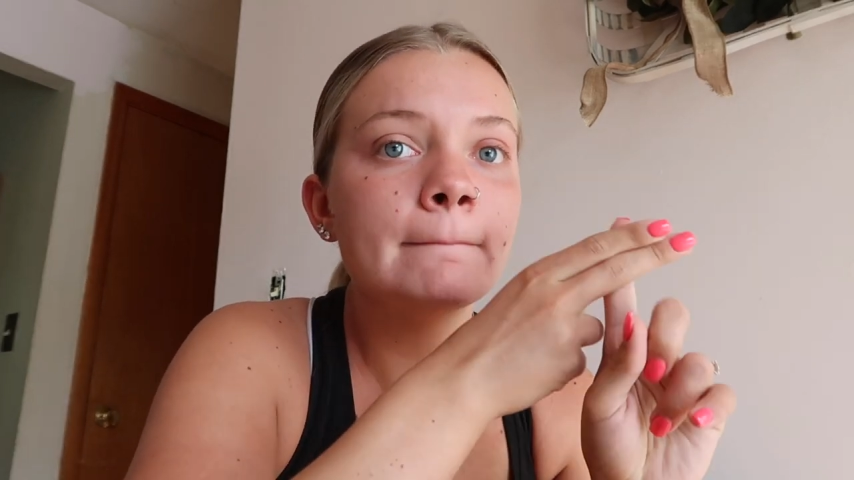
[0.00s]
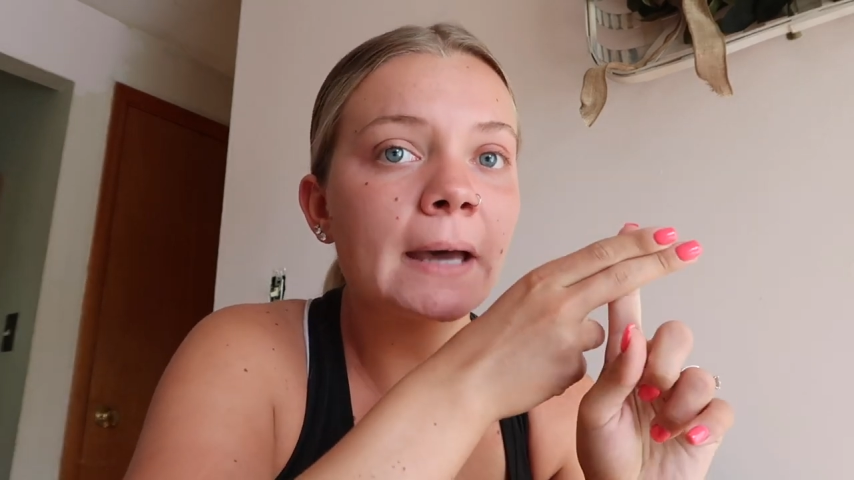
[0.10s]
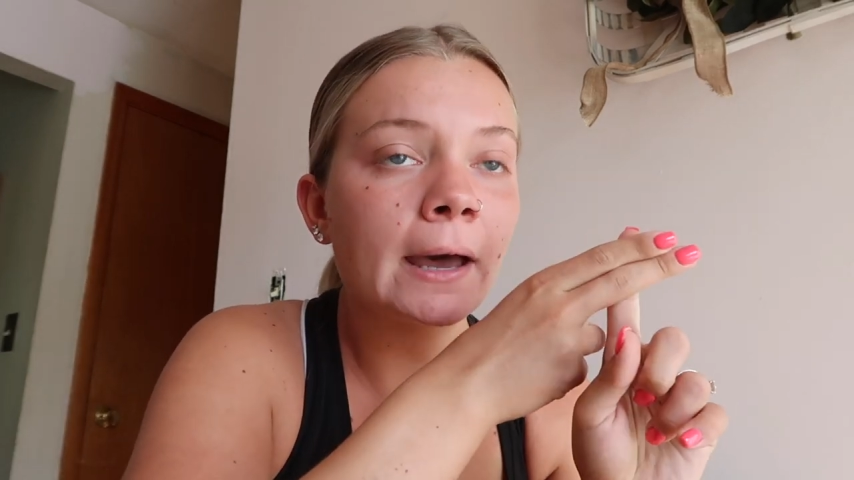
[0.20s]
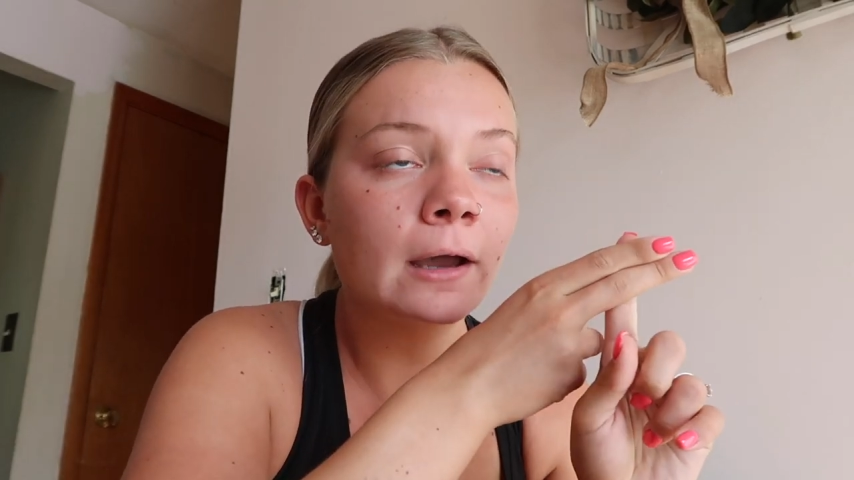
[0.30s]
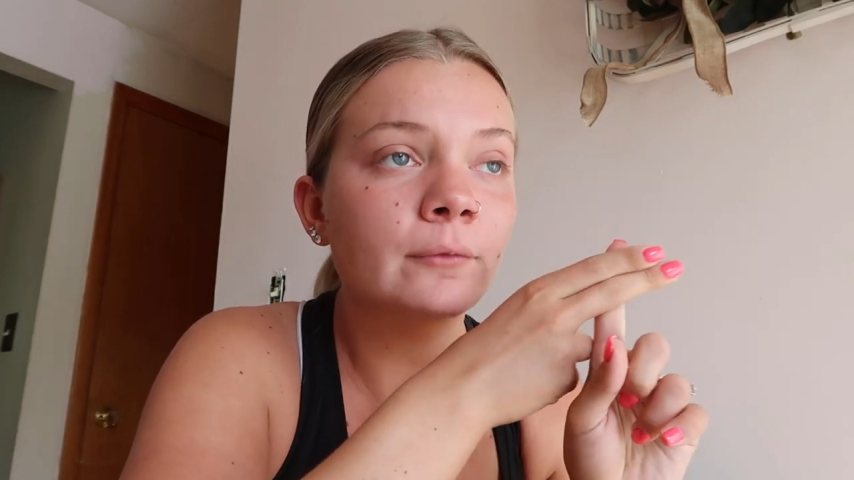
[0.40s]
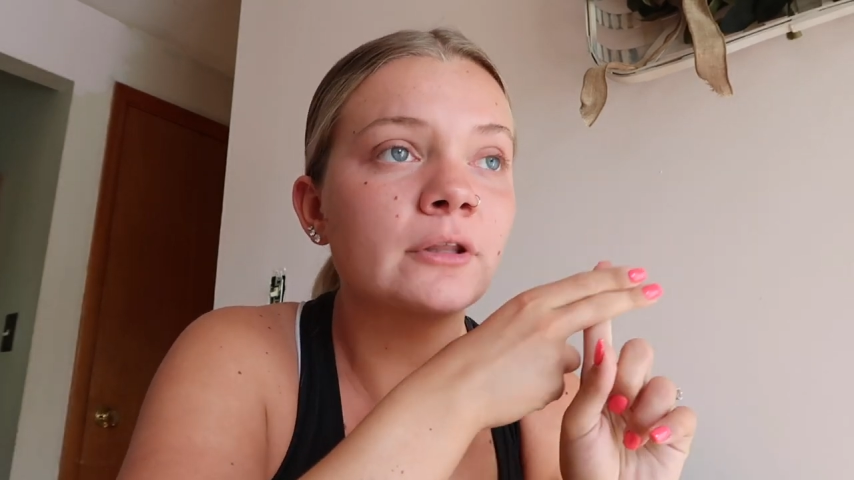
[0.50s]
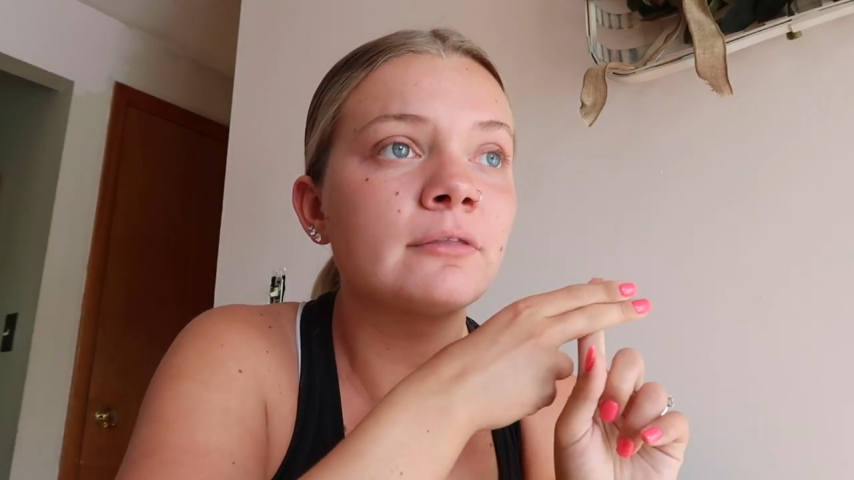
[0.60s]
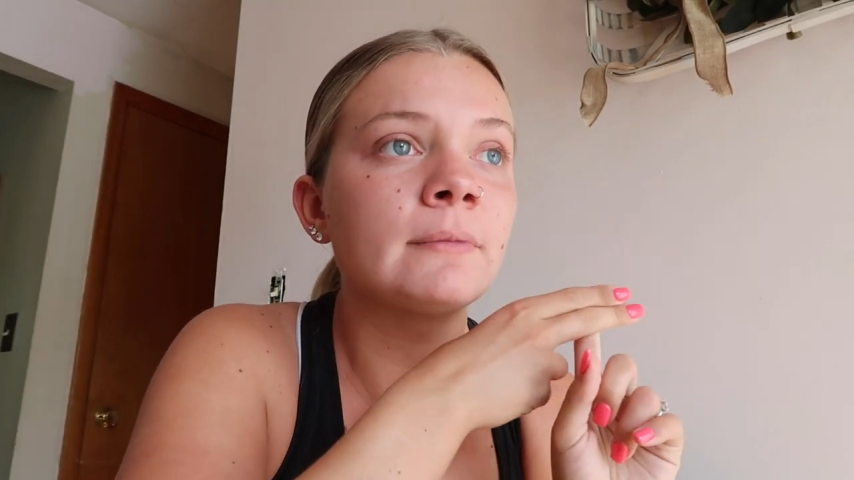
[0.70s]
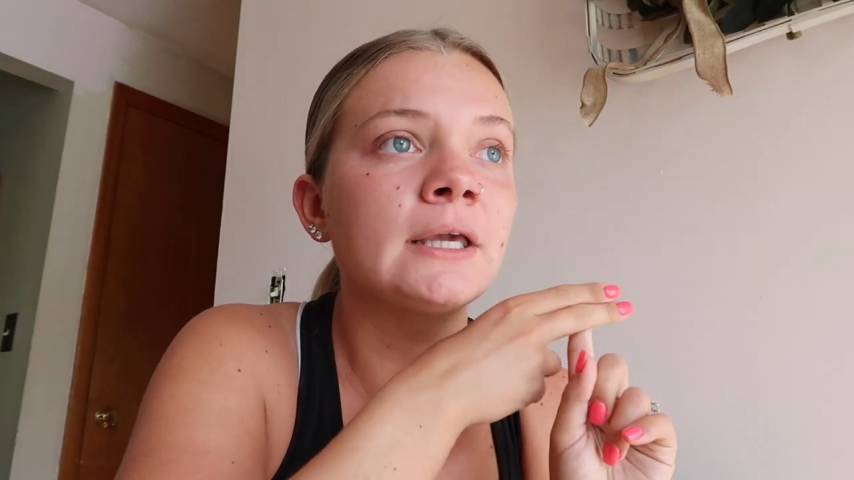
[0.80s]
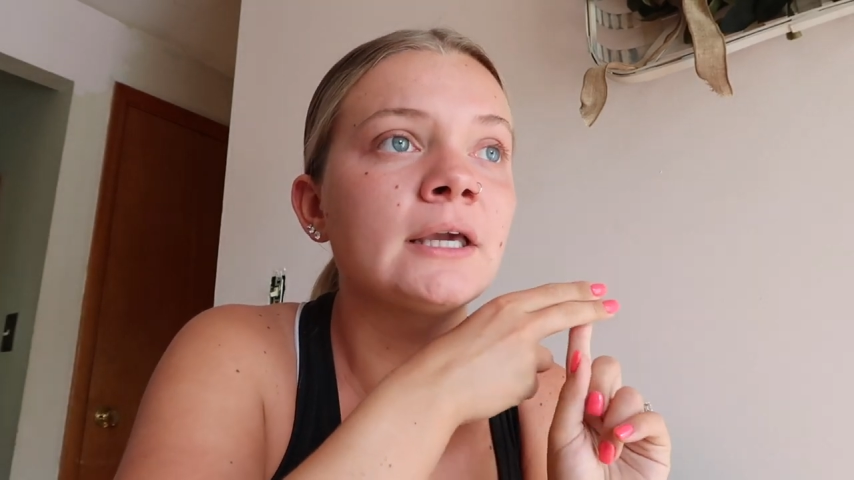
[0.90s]
pack
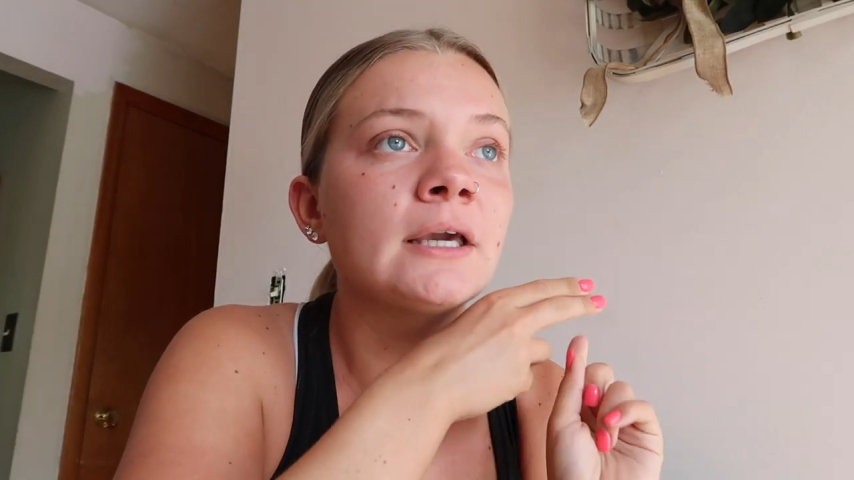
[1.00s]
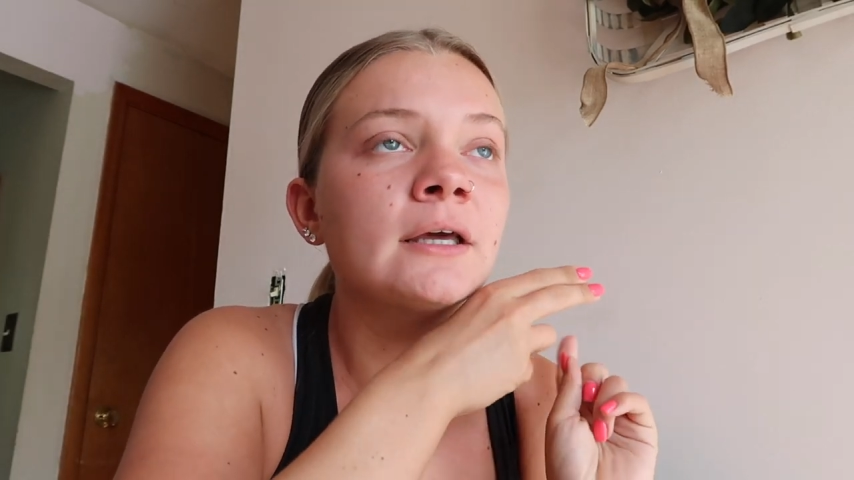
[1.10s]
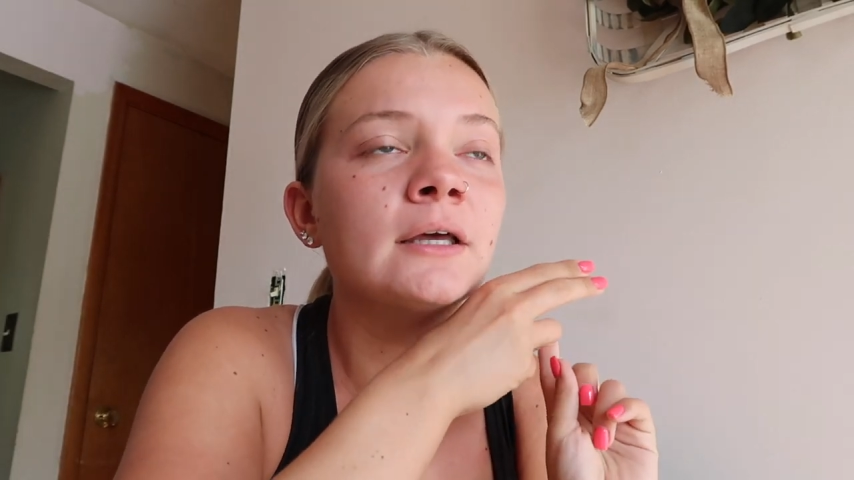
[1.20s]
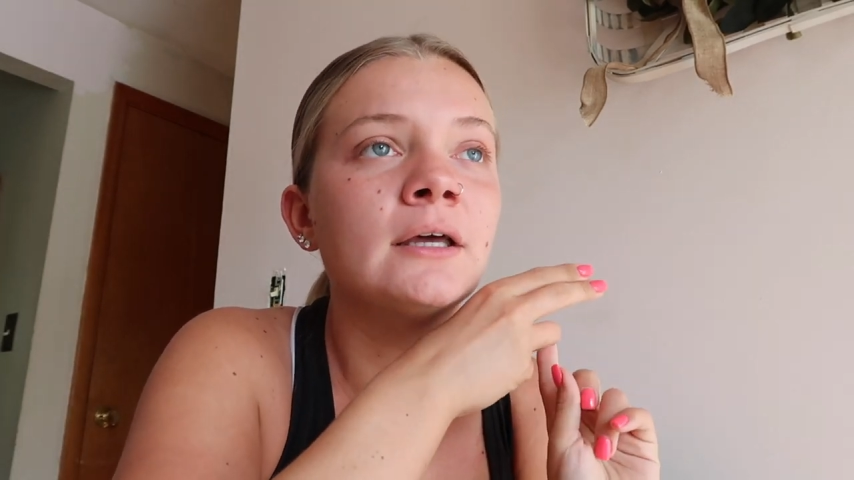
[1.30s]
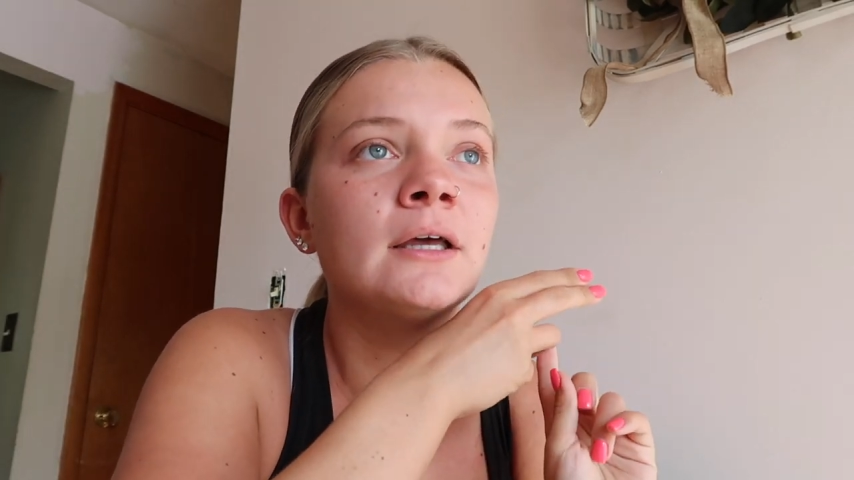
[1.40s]
with me,